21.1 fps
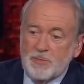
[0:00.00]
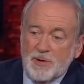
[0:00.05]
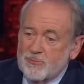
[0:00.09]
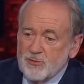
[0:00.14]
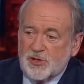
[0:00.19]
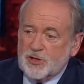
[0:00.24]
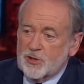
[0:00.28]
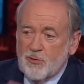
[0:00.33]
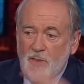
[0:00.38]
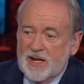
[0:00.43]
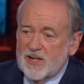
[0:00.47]
It was
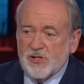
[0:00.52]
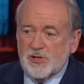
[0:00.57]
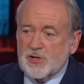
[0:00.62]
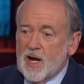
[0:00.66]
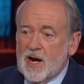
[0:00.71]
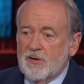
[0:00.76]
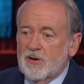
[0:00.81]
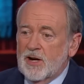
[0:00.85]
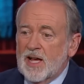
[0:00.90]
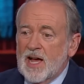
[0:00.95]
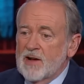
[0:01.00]
the greatest
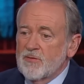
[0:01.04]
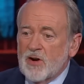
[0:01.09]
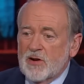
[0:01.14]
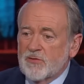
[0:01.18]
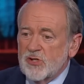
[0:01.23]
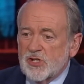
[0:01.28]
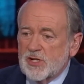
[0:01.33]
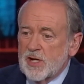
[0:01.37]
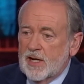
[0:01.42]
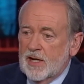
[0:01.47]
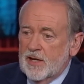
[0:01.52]
irony I've ever
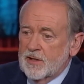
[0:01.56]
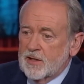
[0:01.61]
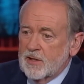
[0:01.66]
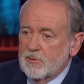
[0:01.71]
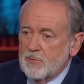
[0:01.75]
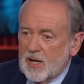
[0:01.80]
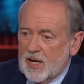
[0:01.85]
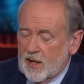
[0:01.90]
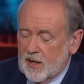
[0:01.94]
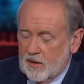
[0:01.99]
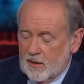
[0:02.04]
seen in a
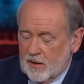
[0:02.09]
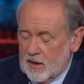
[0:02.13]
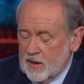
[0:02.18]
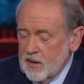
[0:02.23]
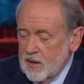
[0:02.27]
committee hearing.